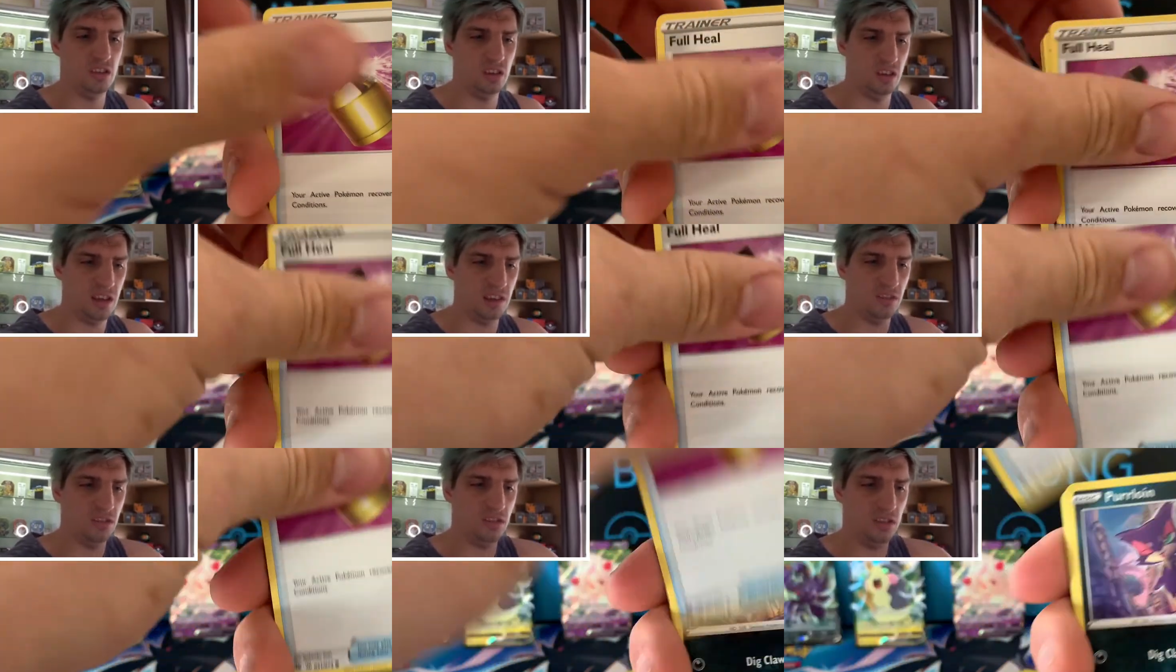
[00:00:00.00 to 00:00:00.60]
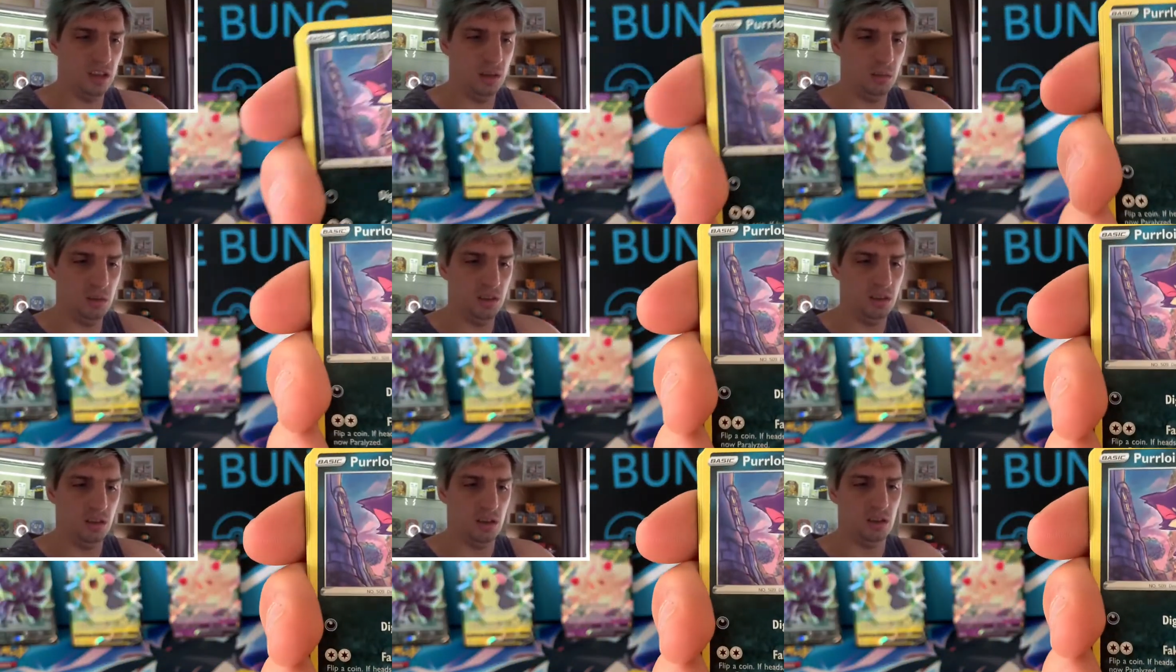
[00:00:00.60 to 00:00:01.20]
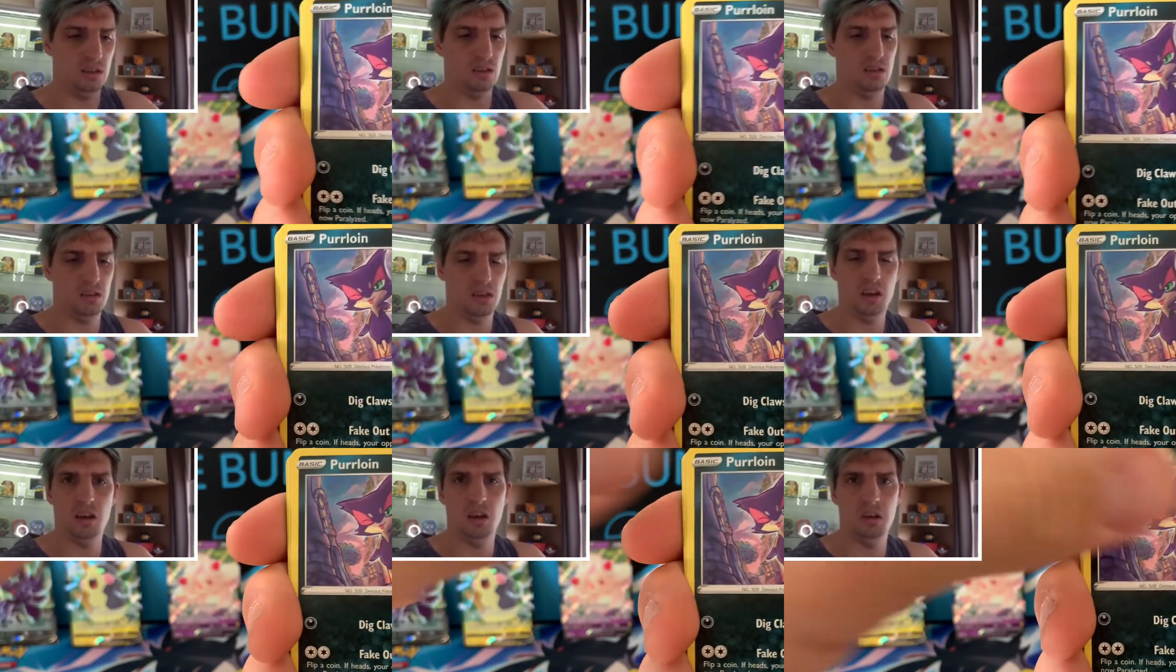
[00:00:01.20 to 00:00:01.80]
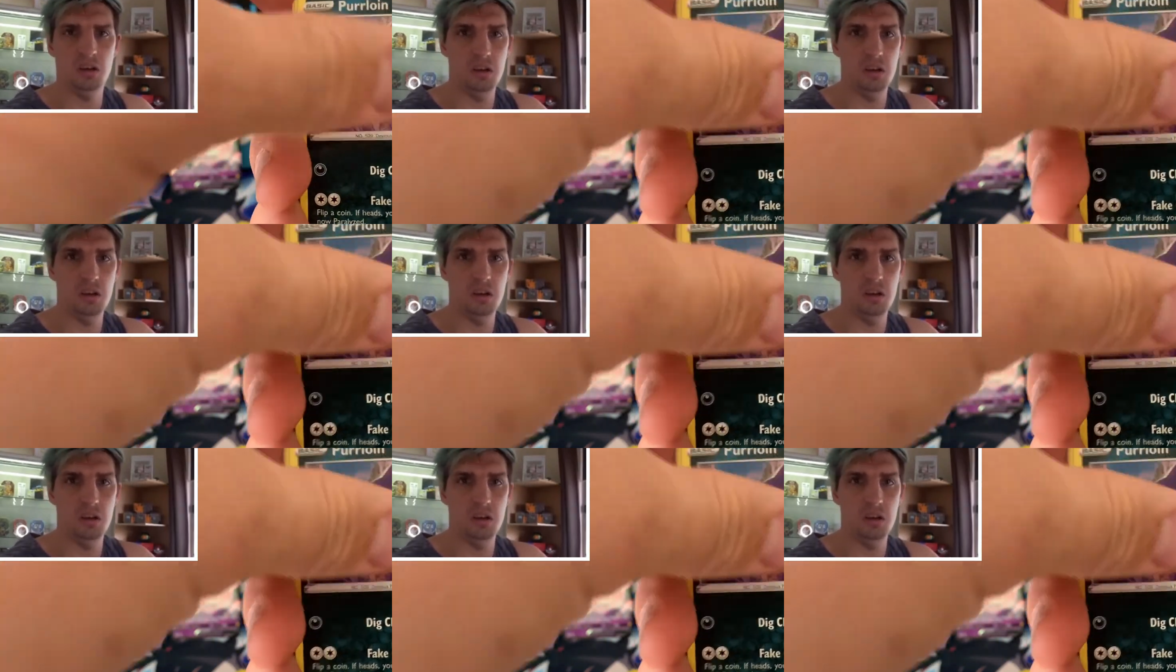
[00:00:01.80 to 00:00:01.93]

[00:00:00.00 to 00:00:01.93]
and I haven't seen one yet, so